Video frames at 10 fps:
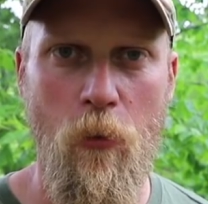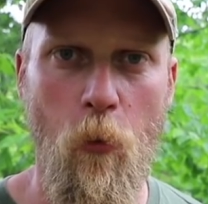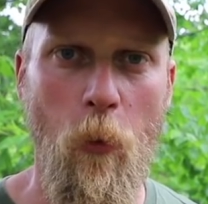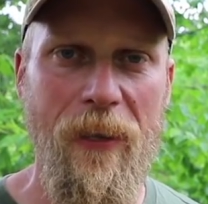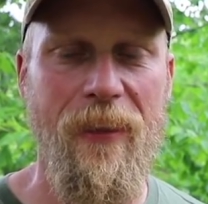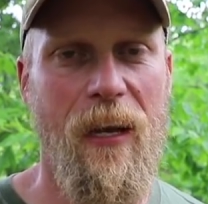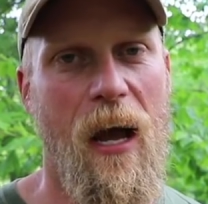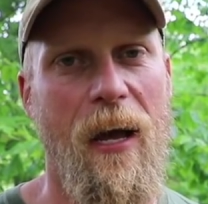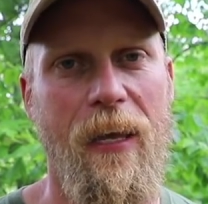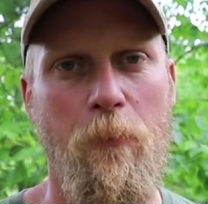The way
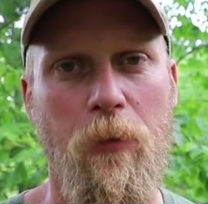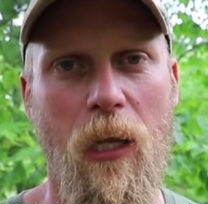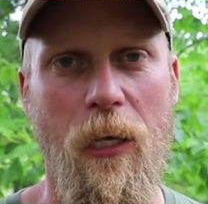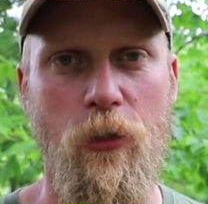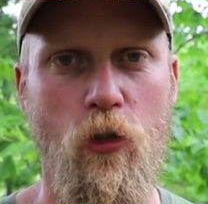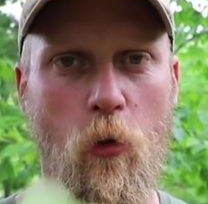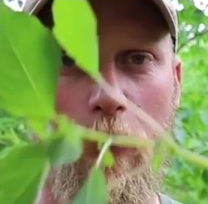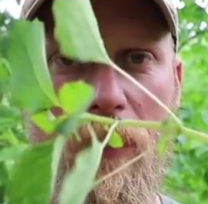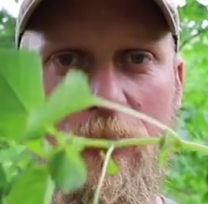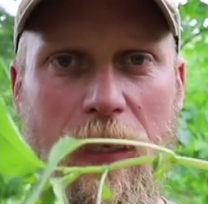that I apply
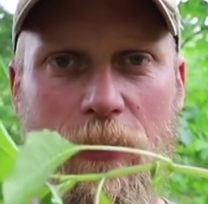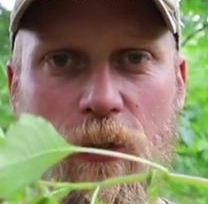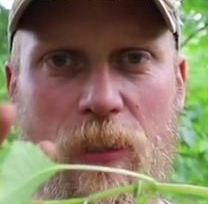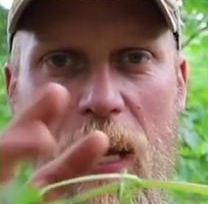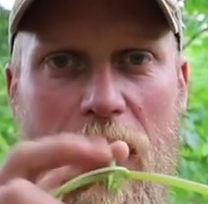jewelweed is I just